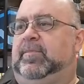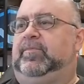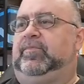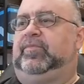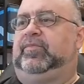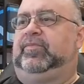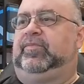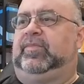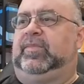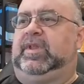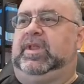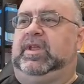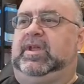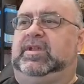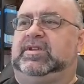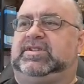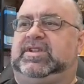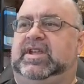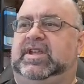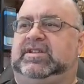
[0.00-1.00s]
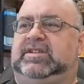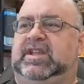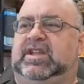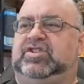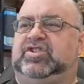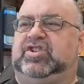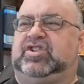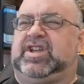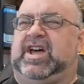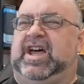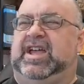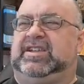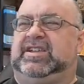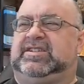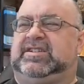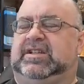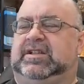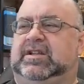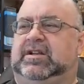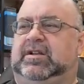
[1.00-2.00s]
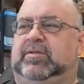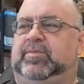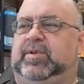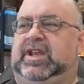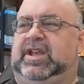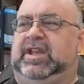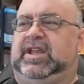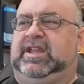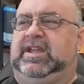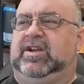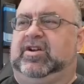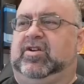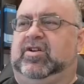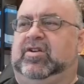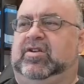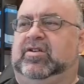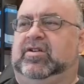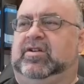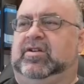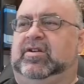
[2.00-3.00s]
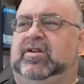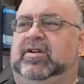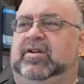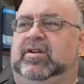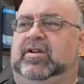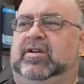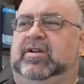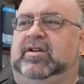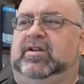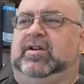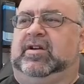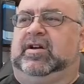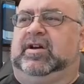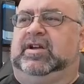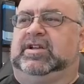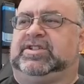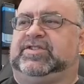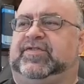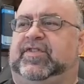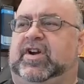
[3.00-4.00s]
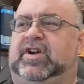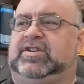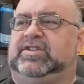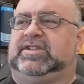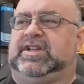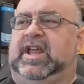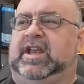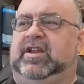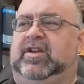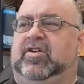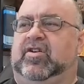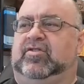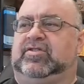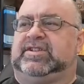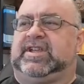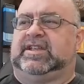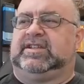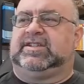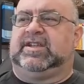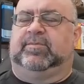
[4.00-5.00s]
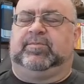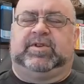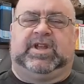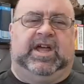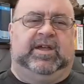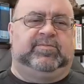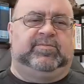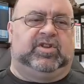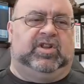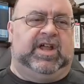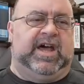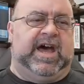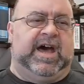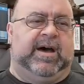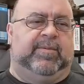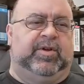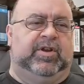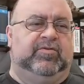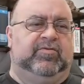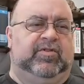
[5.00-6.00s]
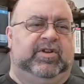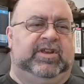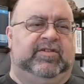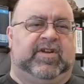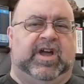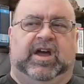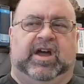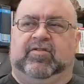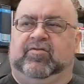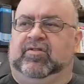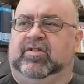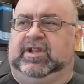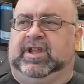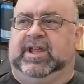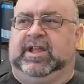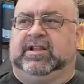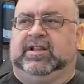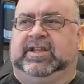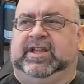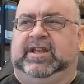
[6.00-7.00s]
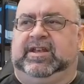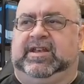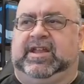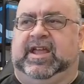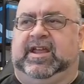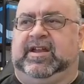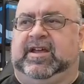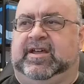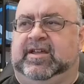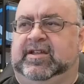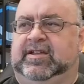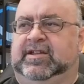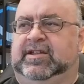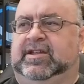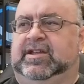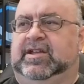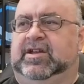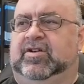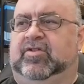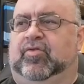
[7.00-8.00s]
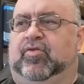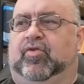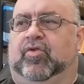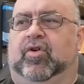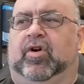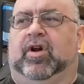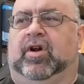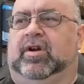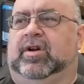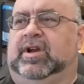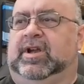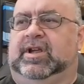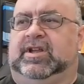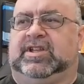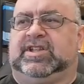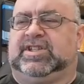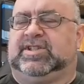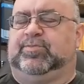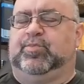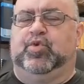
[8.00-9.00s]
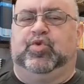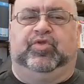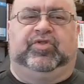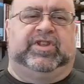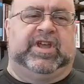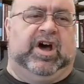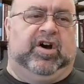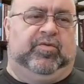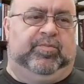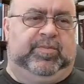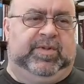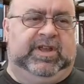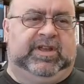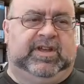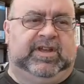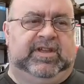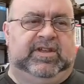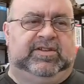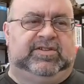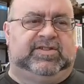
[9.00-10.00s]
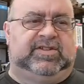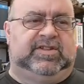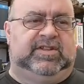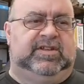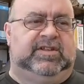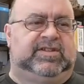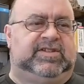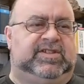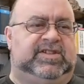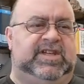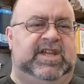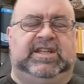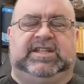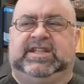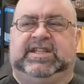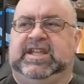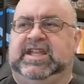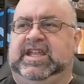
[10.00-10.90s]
You can see it digitized a little bit here as far as data goes. That sometimes will happen when you've got really clean data, or smoothed out because the CT,